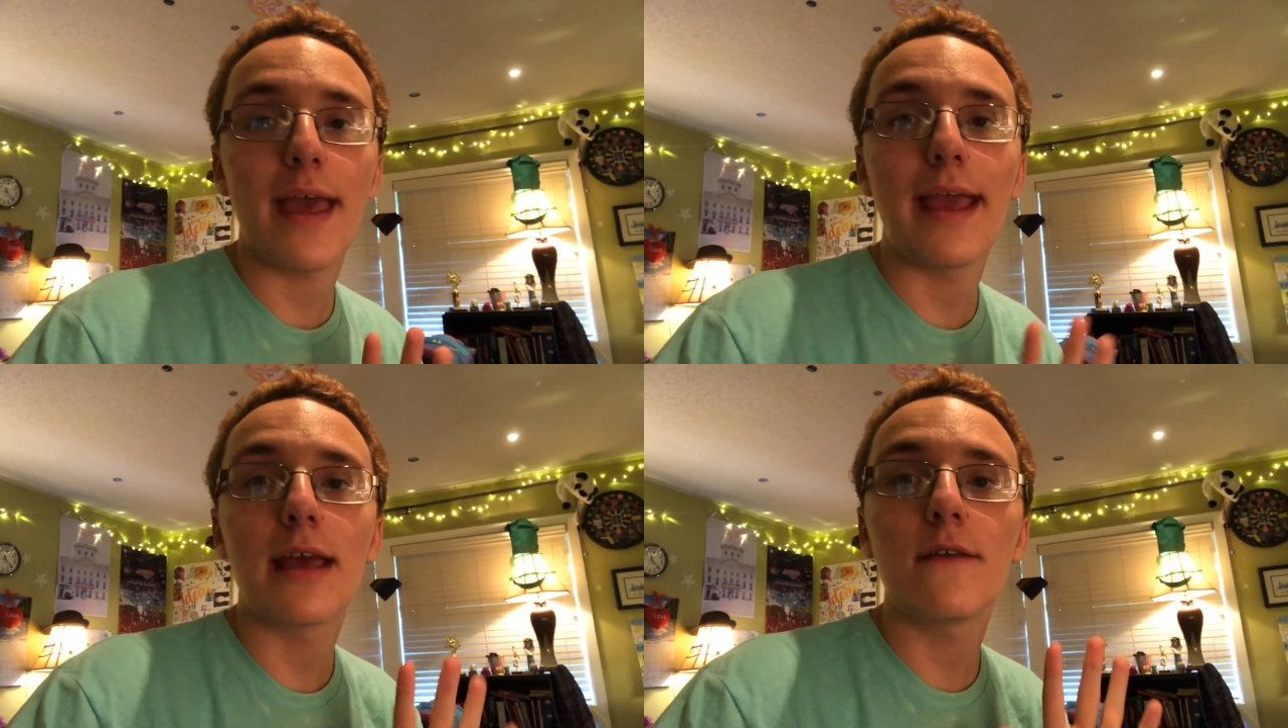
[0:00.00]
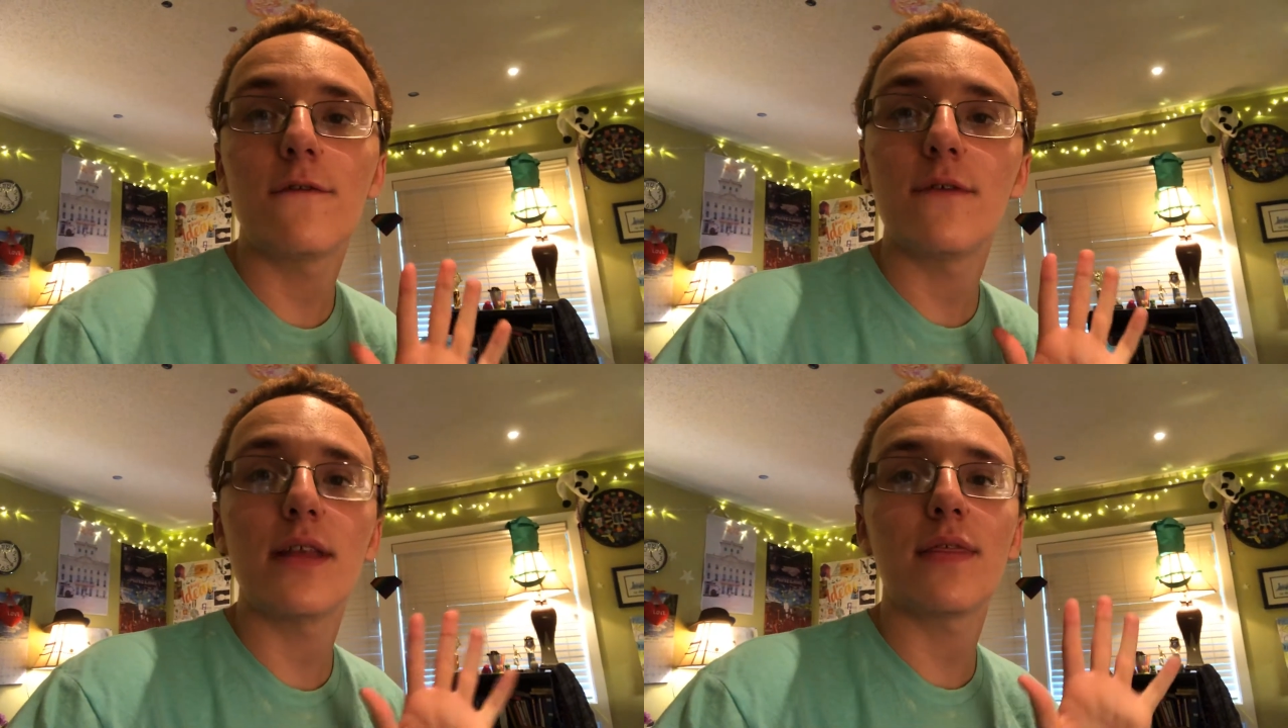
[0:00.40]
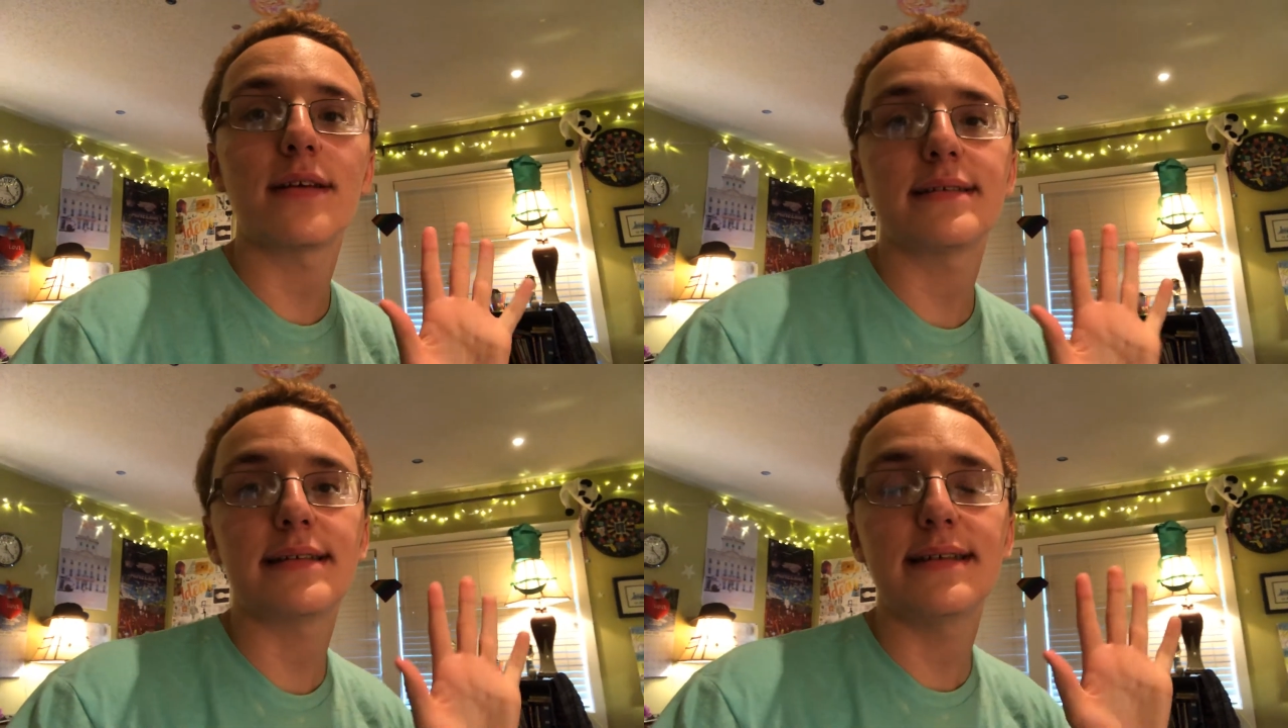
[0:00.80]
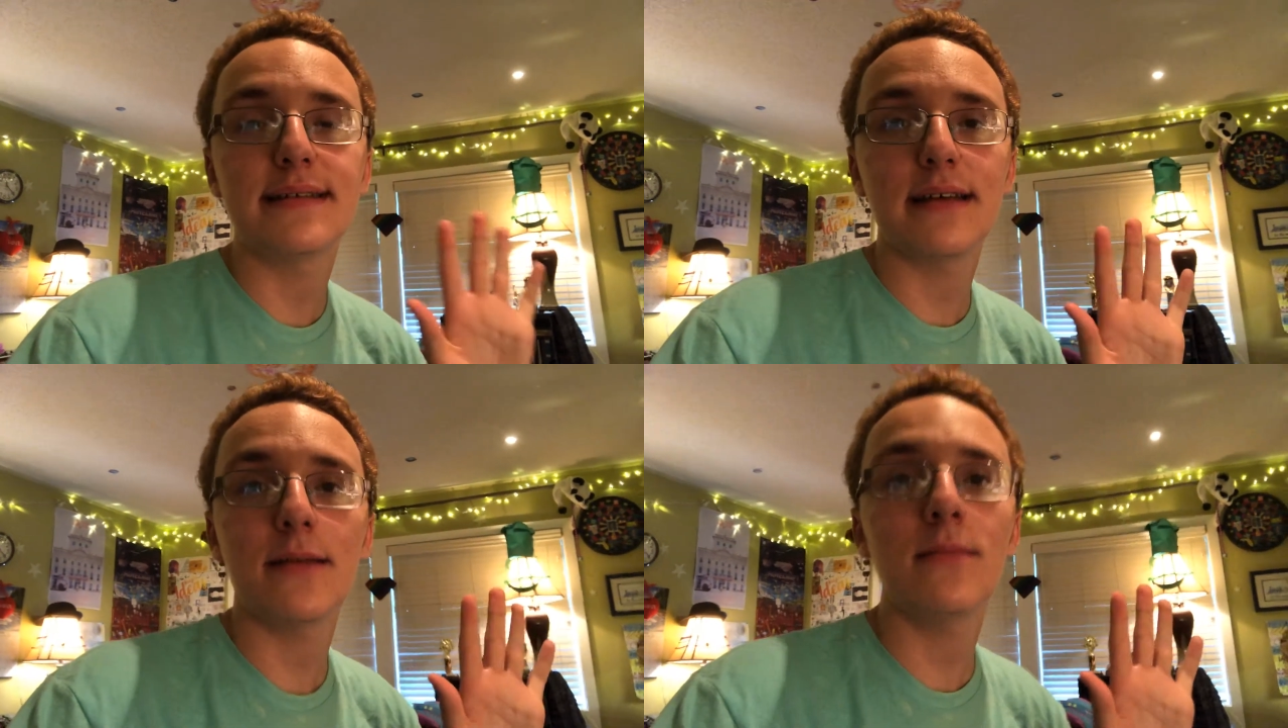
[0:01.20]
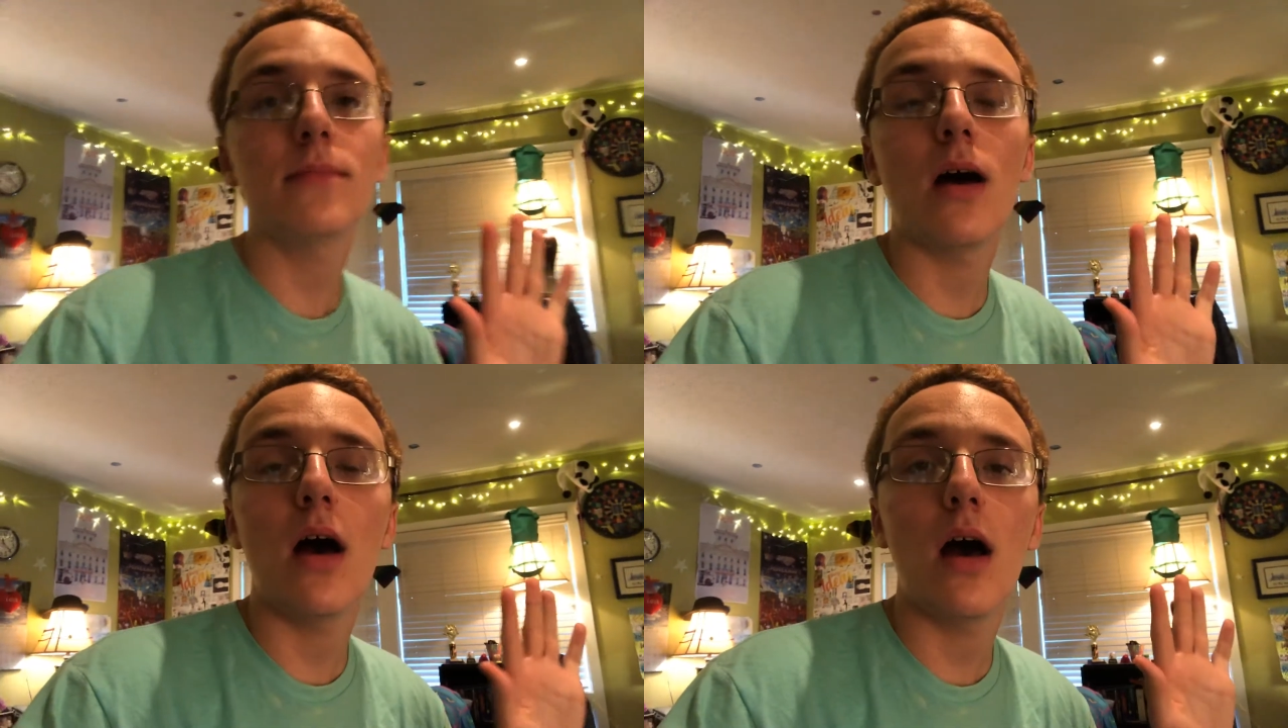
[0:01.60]
and fifth season
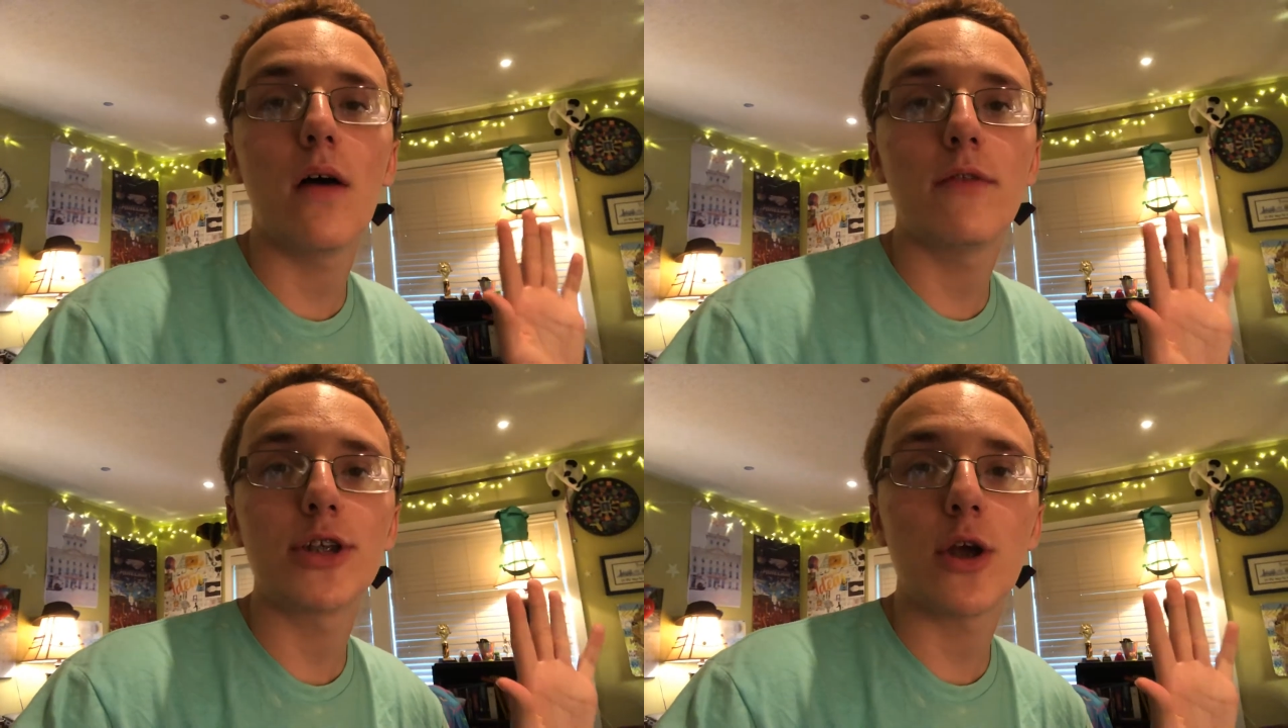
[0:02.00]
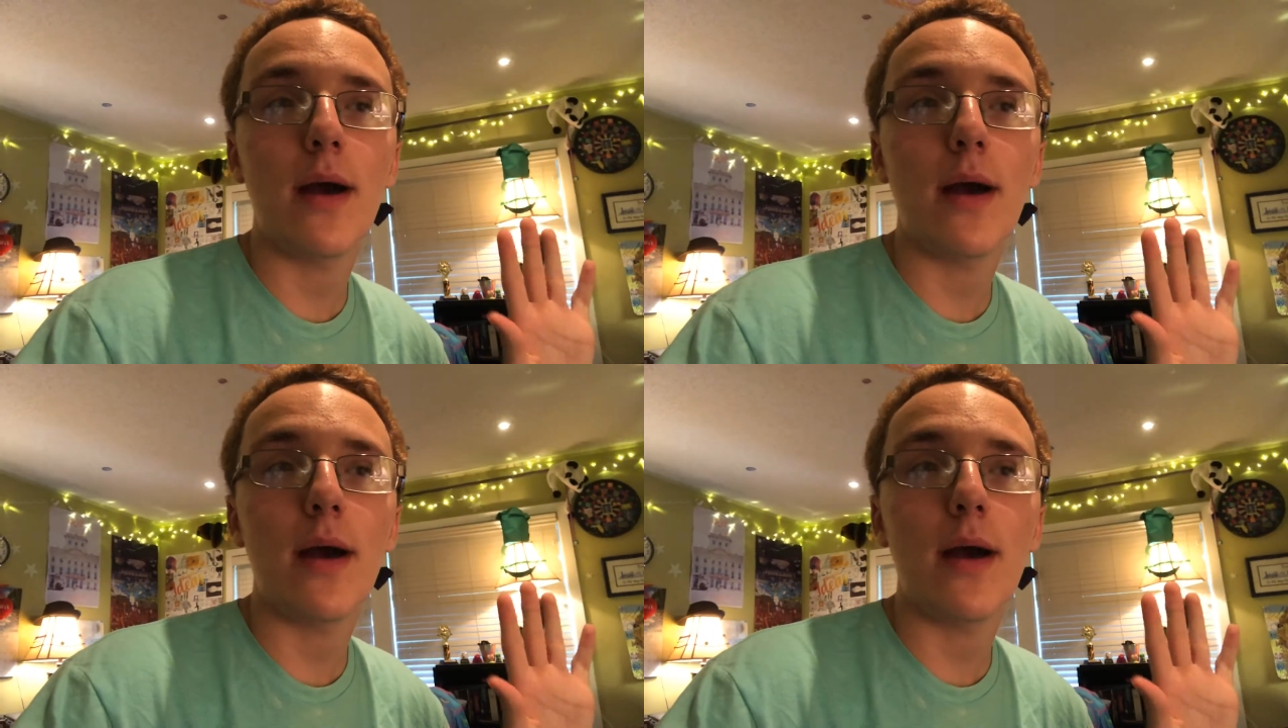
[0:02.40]
of the show.